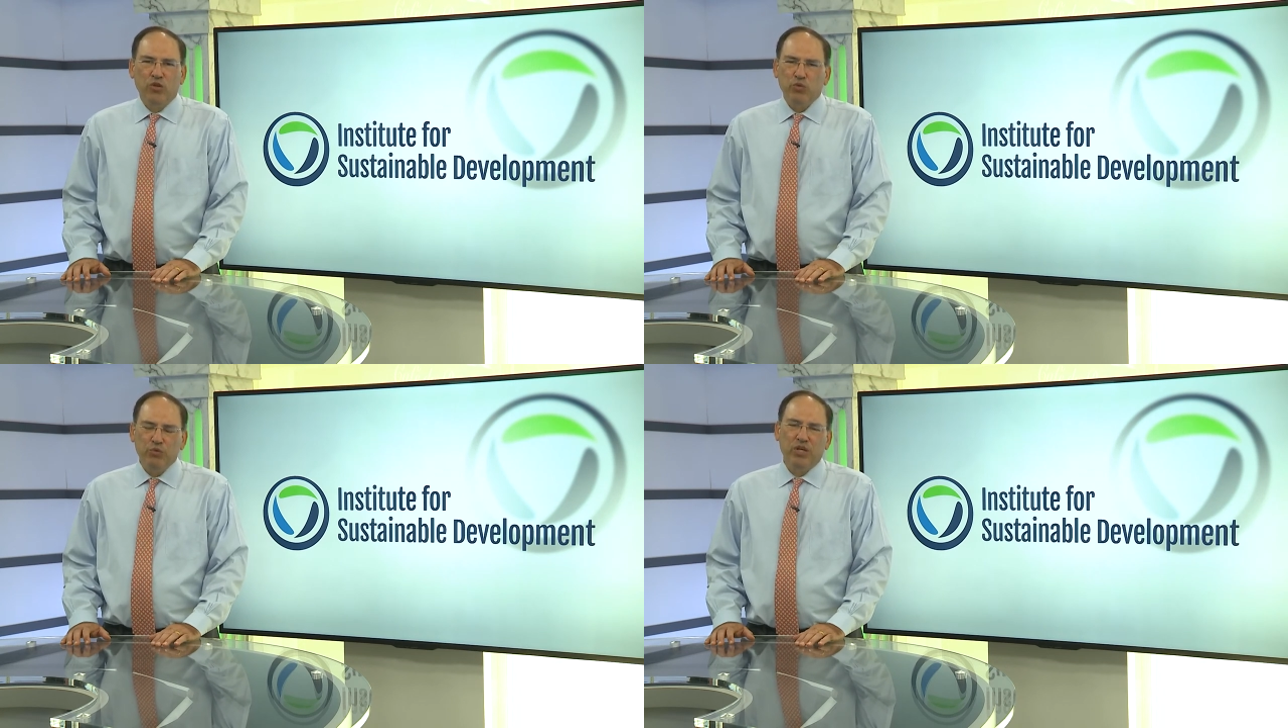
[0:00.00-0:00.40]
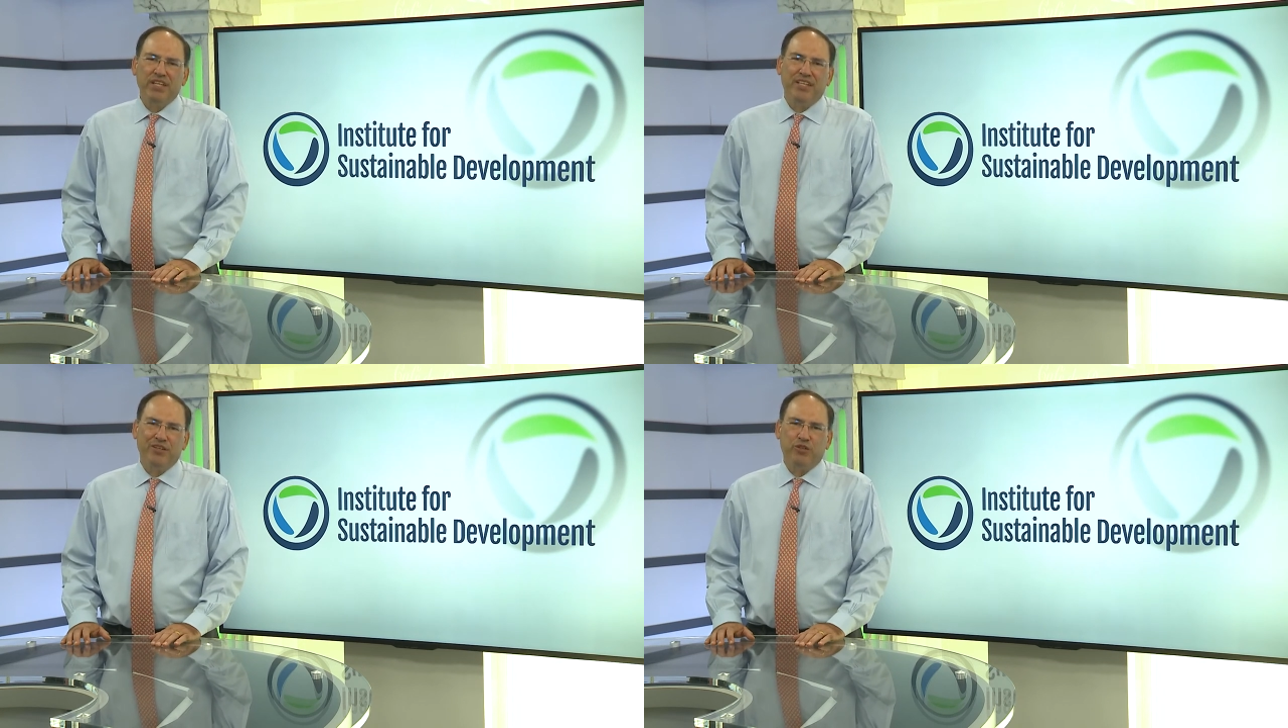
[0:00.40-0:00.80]
We want to
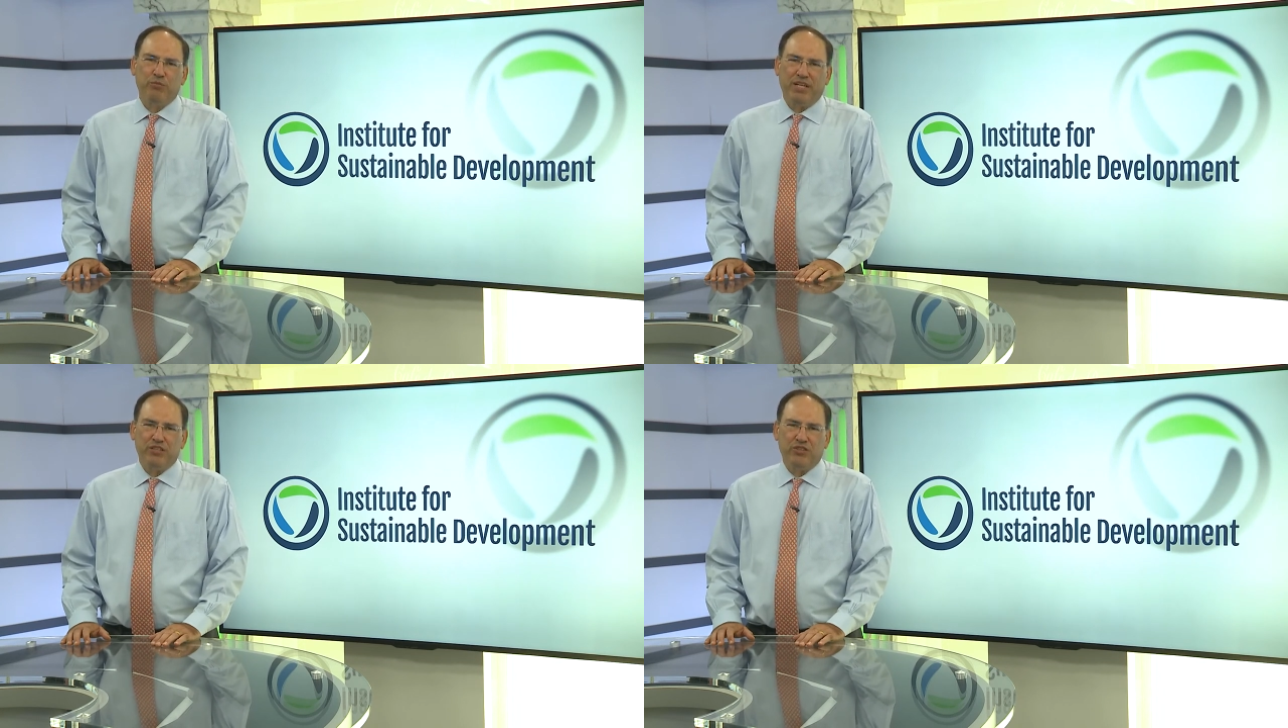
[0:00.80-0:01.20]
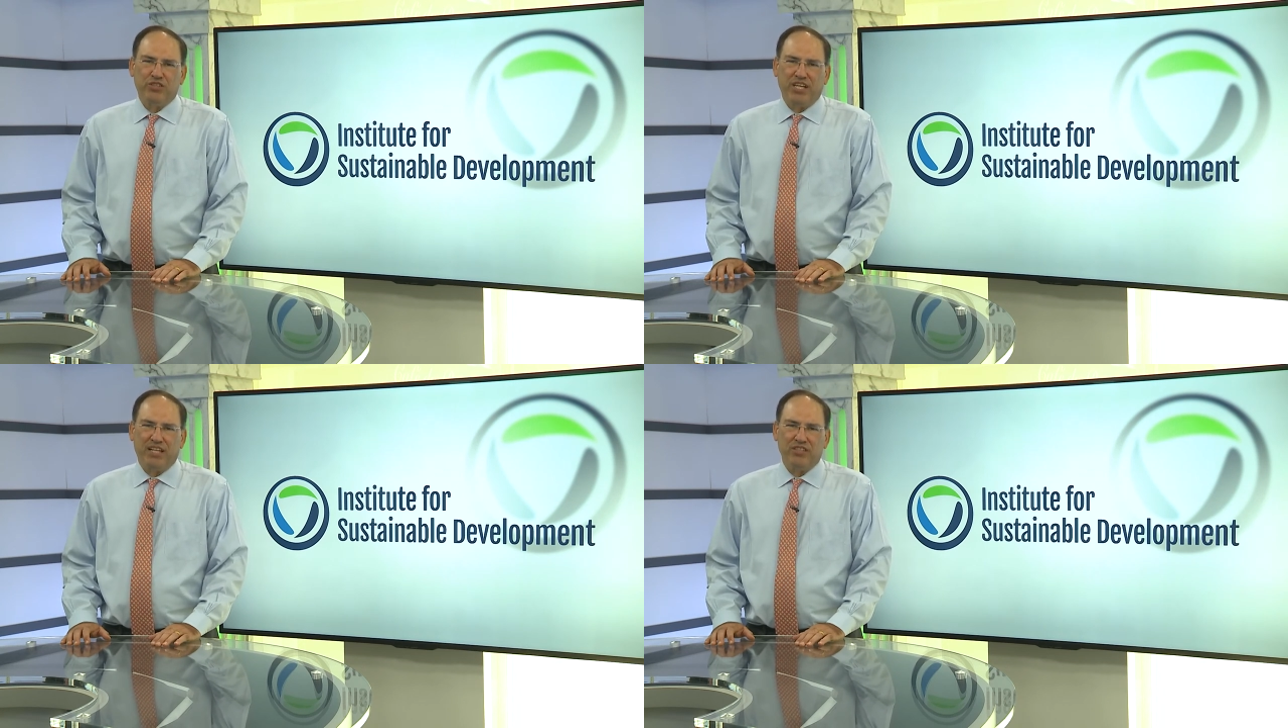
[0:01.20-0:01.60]
hear about your
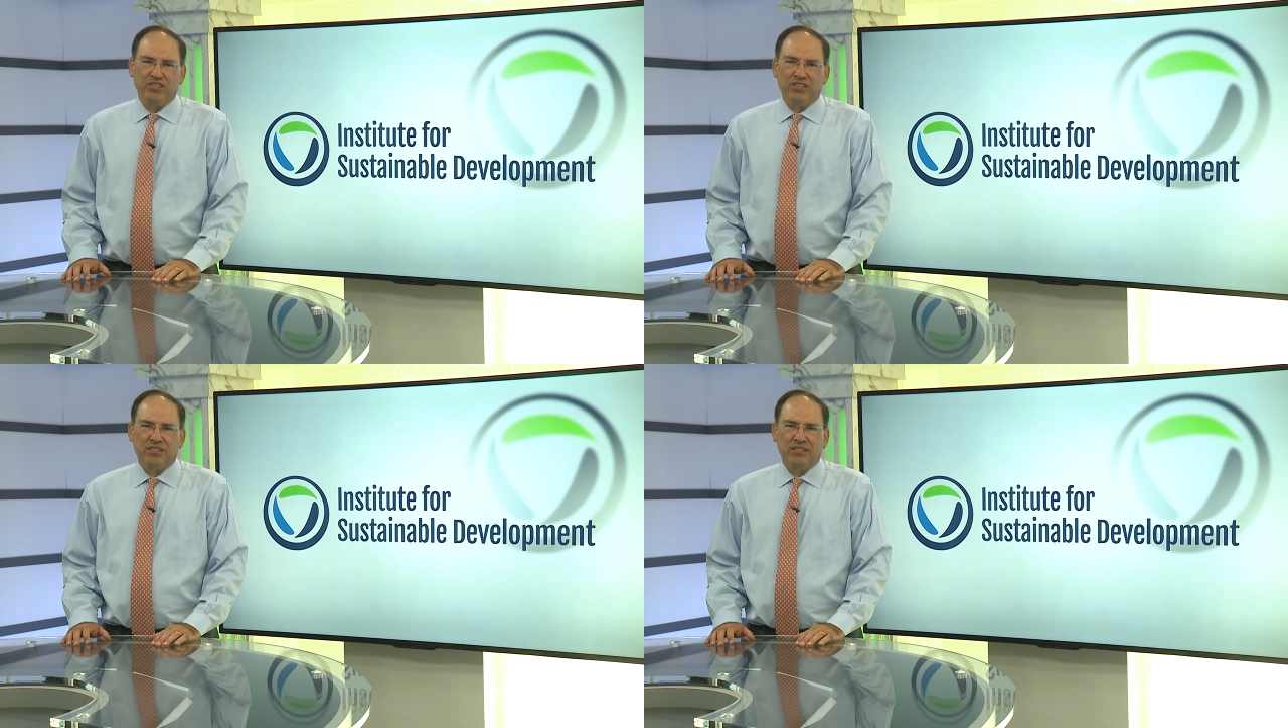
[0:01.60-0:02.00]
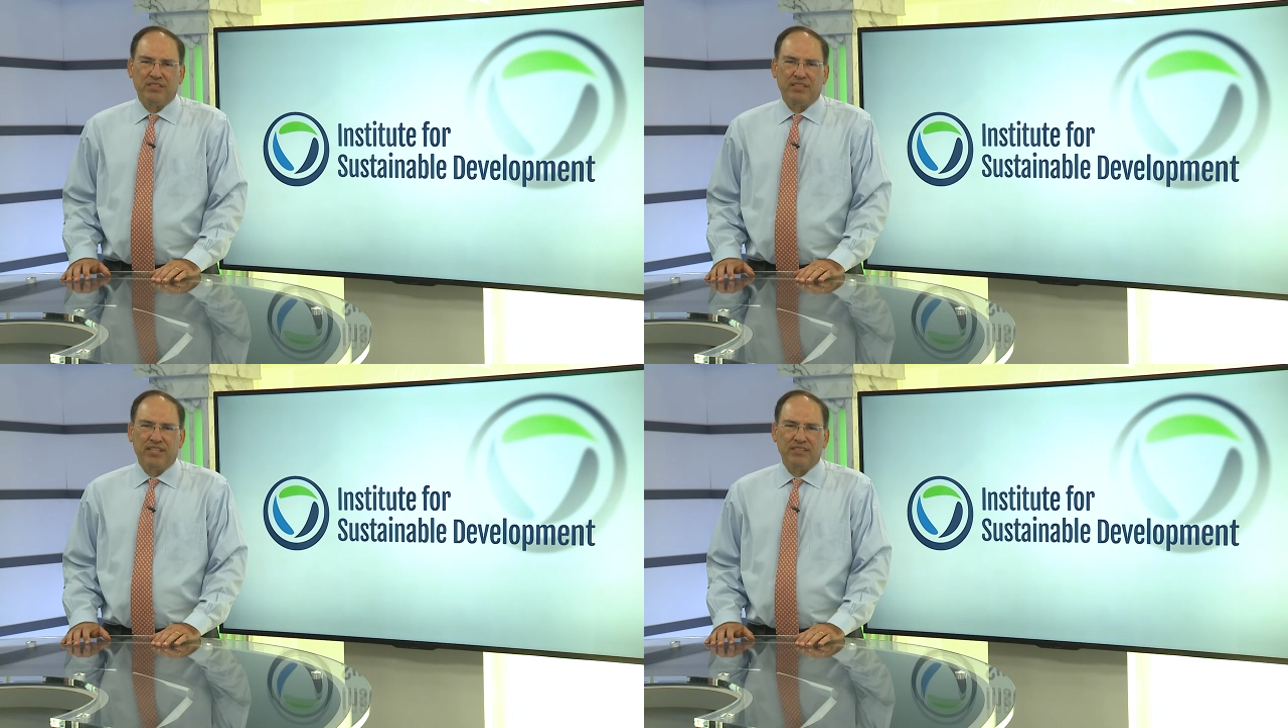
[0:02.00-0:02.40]
challenges and
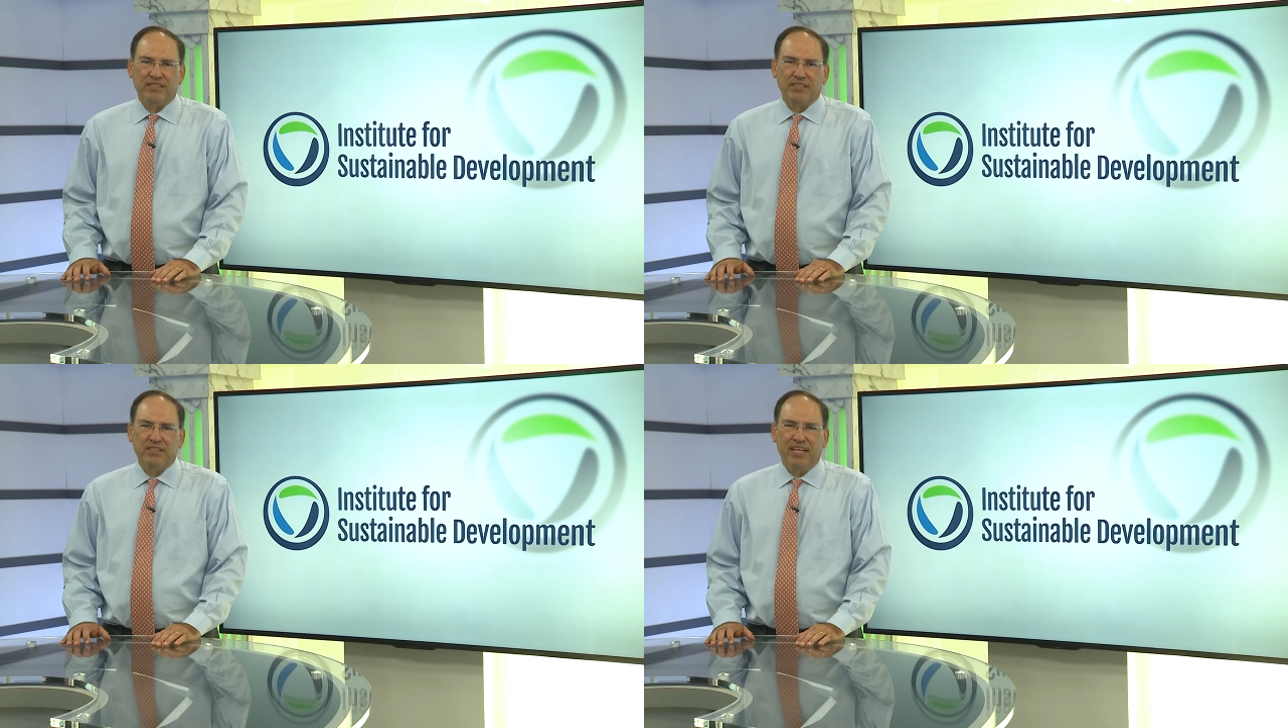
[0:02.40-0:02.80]
successes